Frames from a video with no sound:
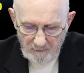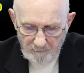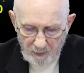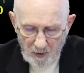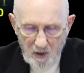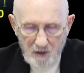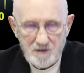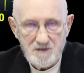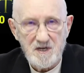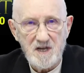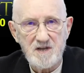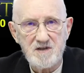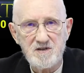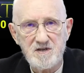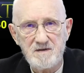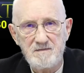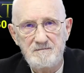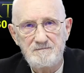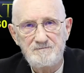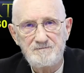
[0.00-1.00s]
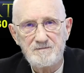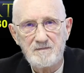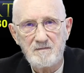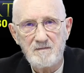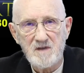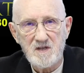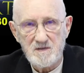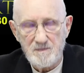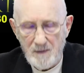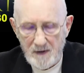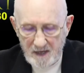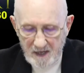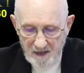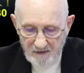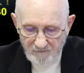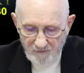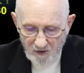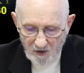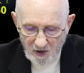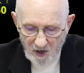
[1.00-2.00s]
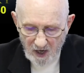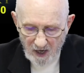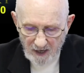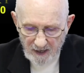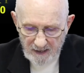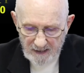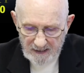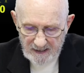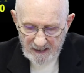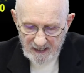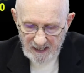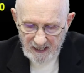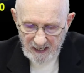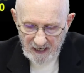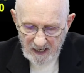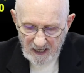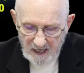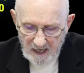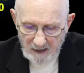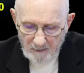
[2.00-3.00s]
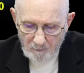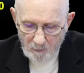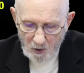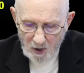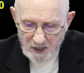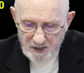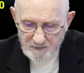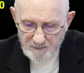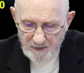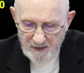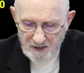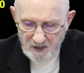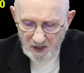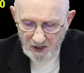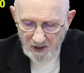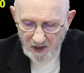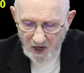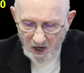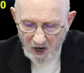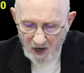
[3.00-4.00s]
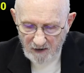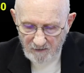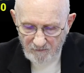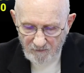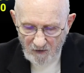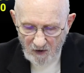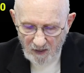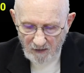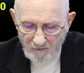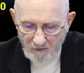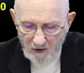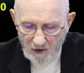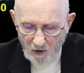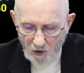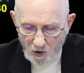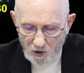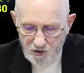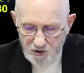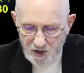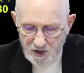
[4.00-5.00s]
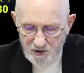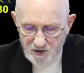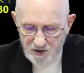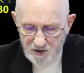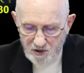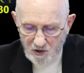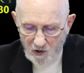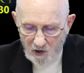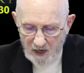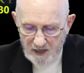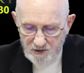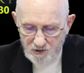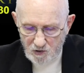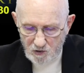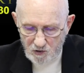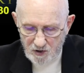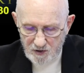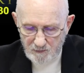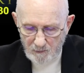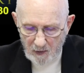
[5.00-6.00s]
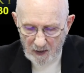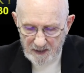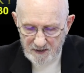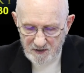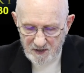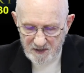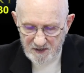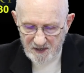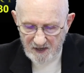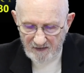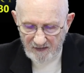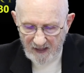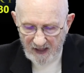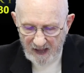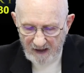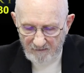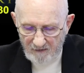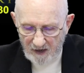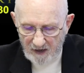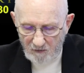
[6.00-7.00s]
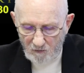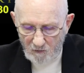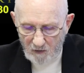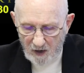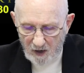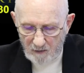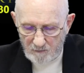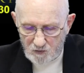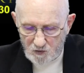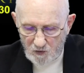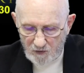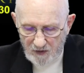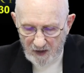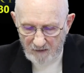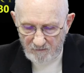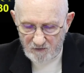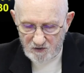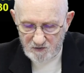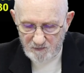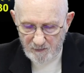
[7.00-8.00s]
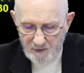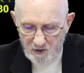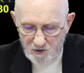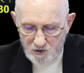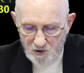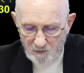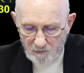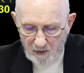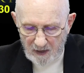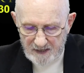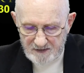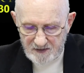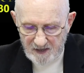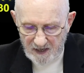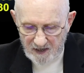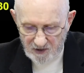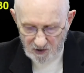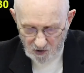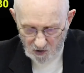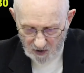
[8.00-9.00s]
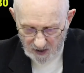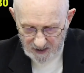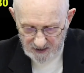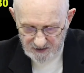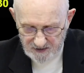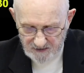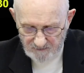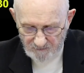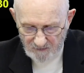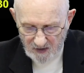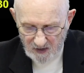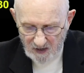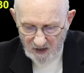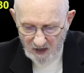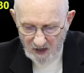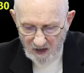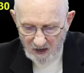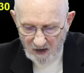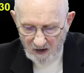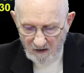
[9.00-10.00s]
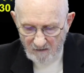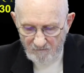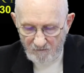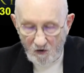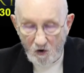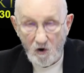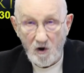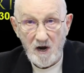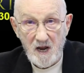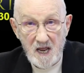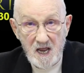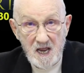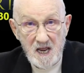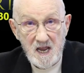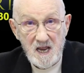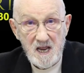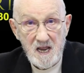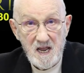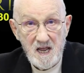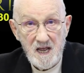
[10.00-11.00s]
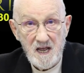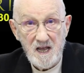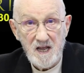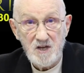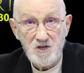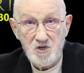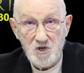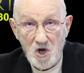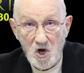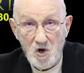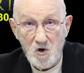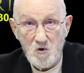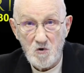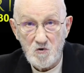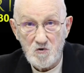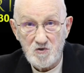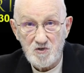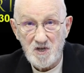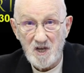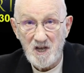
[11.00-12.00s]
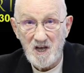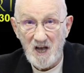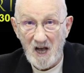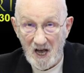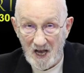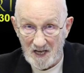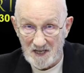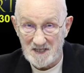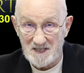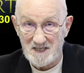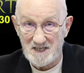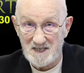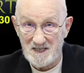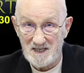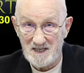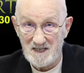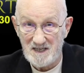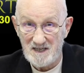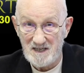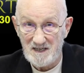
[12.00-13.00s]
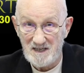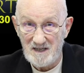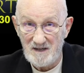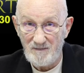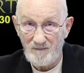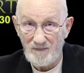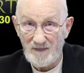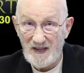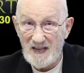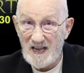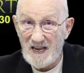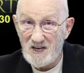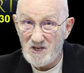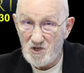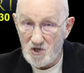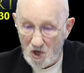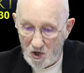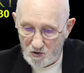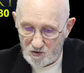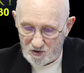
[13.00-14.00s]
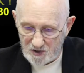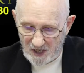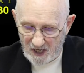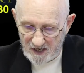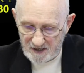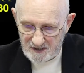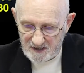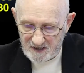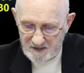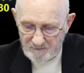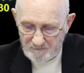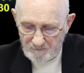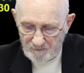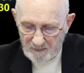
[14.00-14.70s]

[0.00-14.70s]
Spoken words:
Paul says, speaking for God, "Praise be to the God and Father of our Lord Jesus Christ, who has blessed us in the heavenly realms with every spiritual blessing in Christ. For He chose us." He chose us